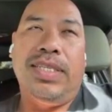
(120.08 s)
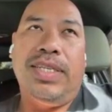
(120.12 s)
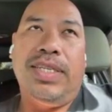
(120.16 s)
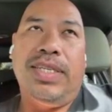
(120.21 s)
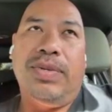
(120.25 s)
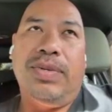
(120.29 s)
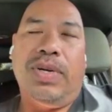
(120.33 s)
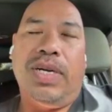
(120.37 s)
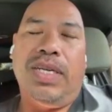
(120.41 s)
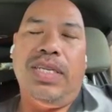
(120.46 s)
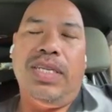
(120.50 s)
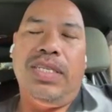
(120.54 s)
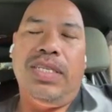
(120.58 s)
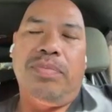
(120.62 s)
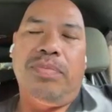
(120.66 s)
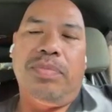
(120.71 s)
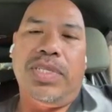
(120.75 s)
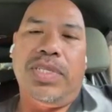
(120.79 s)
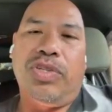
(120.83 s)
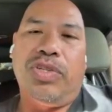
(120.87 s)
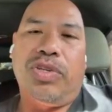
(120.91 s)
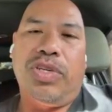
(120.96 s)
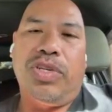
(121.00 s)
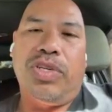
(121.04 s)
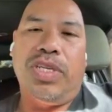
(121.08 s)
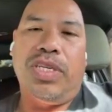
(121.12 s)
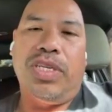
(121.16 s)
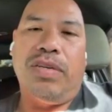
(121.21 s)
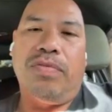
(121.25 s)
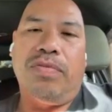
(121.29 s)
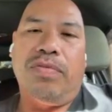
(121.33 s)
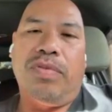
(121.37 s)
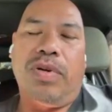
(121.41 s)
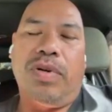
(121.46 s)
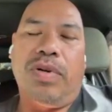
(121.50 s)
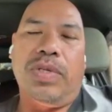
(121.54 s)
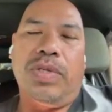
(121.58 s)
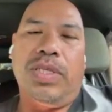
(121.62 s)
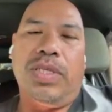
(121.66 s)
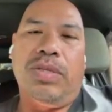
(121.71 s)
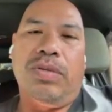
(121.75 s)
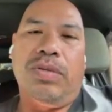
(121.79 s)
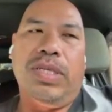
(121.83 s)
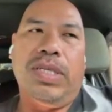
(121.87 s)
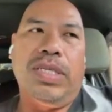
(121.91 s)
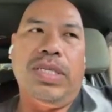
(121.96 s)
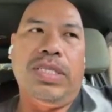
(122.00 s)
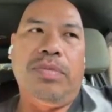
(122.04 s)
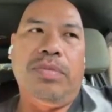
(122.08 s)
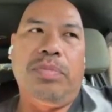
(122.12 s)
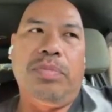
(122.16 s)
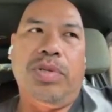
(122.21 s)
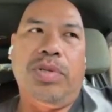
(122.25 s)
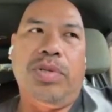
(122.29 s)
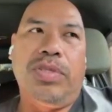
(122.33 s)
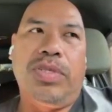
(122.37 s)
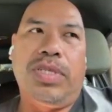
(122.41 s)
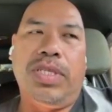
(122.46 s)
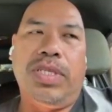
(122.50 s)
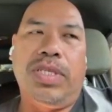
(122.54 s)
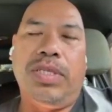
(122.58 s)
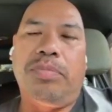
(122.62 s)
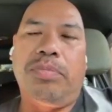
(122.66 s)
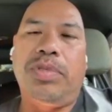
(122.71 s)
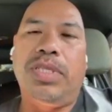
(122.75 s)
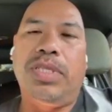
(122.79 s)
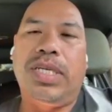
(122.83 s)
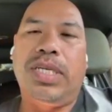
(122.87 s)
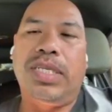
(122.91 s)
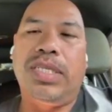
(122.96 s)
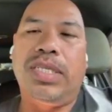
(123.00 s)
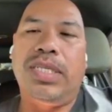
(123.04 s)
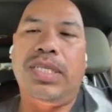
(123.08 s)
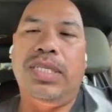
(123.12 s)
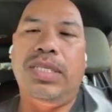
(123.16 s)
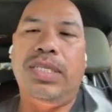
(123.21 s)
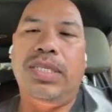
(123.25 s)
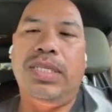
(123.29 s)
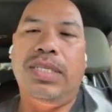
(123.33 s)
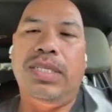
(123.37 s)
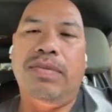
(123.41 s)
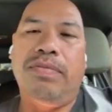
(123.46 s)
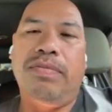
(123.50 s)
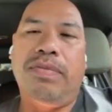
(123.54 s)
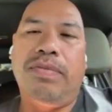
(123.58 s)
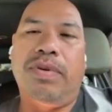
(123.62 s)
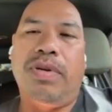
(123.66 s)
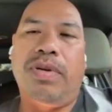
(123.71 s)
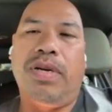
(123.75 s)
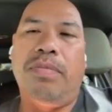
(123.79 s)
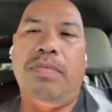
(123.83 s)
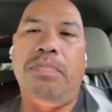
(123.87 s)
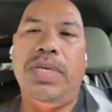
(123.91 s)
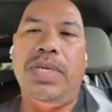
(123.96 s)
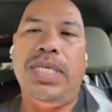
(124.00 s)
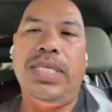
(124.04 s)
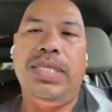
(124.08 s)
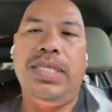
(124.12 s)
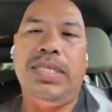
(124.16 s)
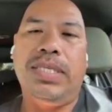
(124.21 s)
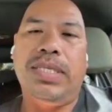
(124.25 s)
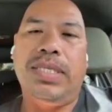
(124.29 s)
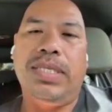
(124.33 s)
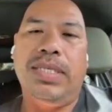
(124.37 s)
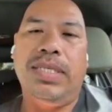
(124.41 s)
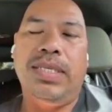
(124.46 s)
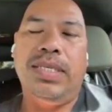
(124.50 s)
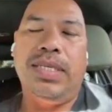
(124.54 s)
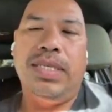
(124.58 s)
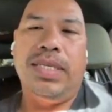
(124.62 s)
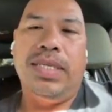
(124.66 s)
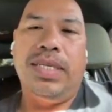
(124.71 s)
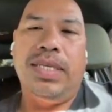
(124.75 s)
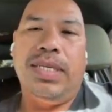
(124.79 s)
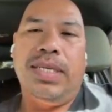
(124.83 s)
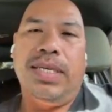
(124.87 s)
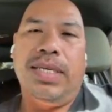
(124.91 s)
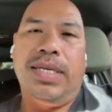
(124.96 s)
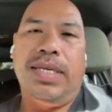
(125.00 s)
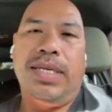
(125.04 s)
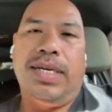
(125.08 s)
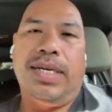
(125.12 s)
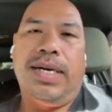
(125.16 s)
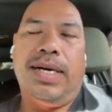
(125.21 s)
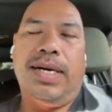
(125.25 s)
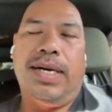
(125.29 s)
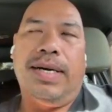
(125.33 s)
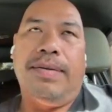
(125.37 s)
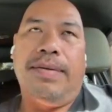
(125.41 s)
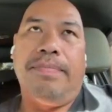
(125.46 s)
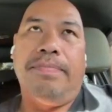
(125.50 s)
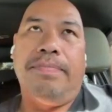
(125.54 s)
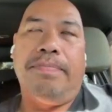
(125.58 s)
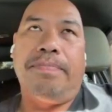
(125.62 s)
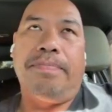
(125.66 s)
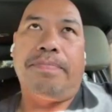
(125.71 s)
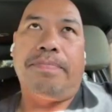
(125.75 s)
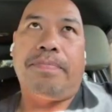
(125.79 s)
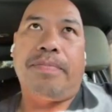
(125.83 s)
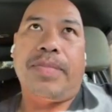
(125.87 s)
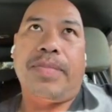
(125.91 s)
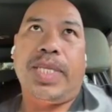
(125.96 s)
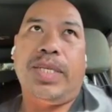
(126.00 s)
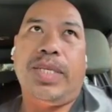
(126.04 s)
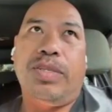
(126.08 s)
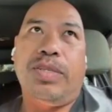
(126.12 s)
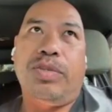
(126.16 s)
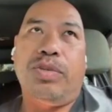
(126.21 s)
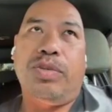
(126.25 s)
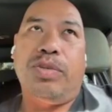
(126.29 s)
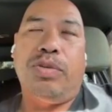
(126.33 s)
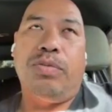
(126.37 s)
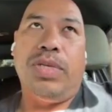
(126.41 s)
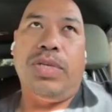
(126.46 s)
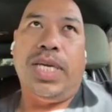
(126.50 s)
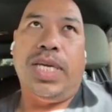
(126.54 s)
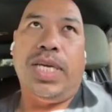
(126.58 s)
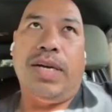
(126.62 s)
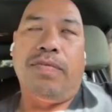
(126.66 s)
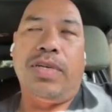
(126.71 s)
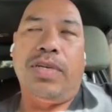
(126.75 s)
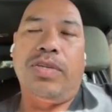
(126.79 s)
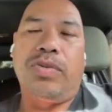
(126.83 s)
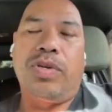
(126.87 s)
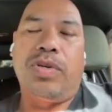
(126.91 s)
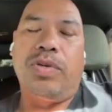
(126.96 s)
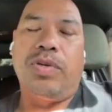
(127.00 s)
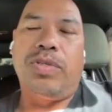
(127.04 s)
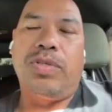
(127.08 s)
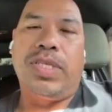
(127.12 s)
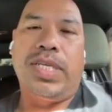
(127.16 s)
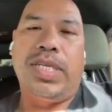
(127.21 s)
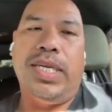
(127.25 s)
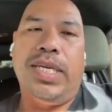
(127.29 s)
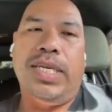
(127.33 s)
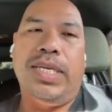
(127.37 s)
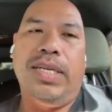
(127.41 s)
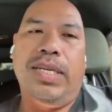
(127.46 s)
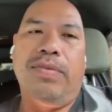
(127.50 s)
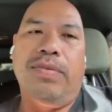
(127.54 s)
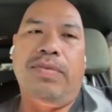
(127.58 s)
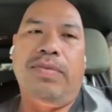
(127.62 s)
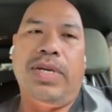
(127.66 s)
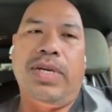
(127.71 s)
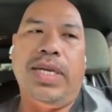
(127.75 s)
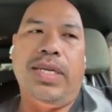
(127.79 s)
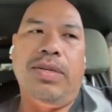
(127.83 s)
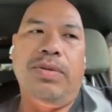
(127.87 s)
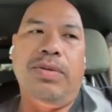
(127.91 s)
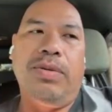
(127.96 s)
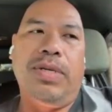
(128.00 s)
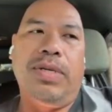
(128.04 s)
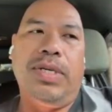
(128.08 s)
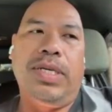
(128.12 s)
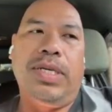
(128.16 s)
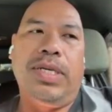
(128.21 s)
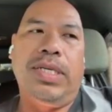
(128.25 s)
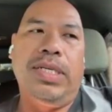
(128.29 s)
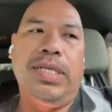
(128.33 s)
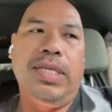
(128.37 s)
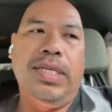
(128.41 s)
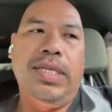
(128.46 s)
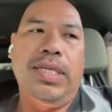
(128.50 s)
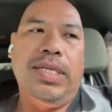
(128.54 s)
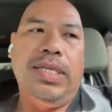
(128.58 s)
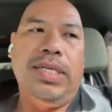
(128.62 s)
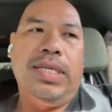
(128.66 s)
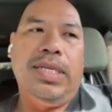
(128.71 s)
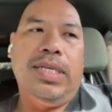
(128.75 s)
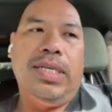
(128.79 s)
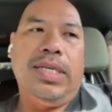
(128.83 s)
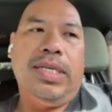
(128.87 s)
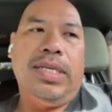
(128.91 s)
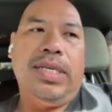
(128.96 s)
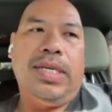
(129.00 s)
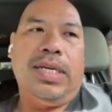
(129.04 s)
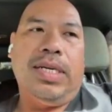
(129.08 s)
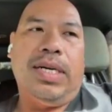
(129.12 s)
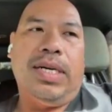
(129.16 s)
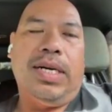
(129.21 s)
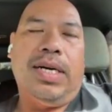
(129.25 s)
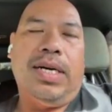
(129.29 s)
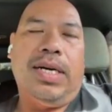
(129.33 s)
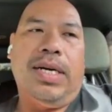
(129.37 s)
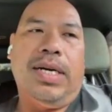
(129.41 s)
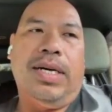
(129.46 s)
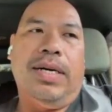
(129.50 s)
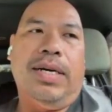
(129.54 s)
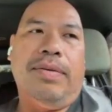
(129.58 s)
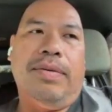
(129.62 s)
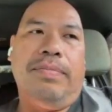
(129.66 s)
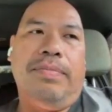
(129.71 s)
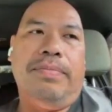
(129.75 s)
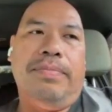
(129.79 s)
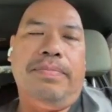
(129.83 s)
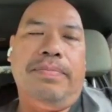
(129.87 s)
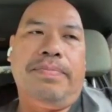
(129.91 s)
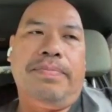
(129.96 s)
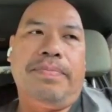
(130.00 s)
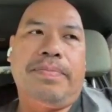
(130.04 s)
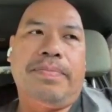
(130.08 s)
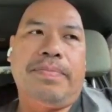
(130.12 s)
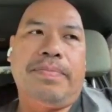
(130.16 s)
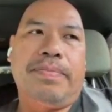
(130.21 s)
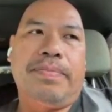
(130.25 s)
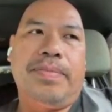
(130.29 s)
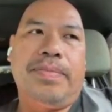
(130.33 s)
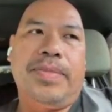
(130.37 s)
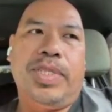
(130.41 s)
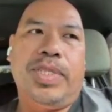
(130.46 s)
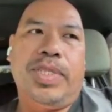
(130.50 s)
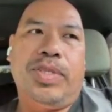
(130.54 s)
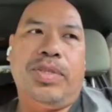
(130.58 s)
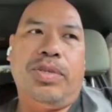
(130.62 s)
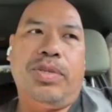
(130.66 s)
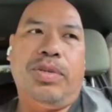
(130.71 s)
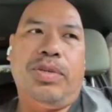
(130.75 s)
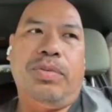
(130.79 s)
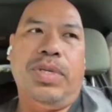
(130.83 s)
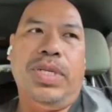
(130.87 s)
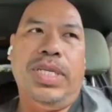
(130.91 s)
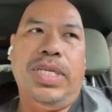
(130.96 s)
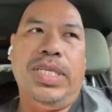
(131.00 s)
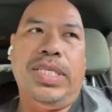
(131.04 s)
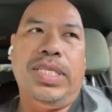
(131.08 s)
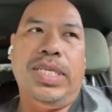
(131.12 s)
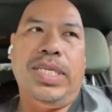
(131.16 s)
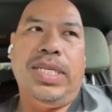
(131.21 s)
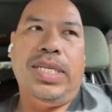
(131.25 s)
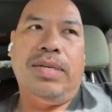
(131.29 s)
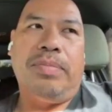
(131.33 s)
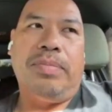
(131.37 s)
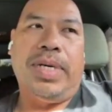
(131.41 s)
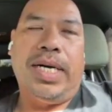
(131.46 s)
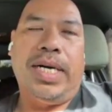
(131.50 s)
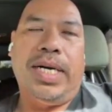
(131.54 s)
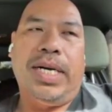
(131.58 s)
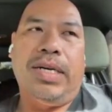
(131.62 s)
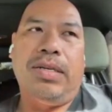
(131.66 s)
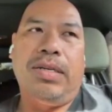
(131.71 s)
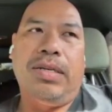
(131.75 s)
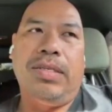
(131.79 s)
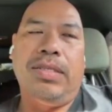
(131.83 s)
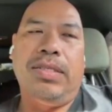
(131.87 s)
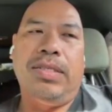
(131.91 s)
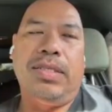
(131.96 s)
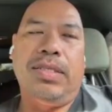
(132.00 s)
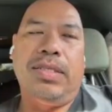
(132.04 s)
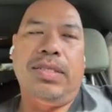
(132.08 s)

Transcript: Well, at least majority of what we're doing is poultry production for meat. Um, so we have a grow site in Waialua. Um, so we're leasing about,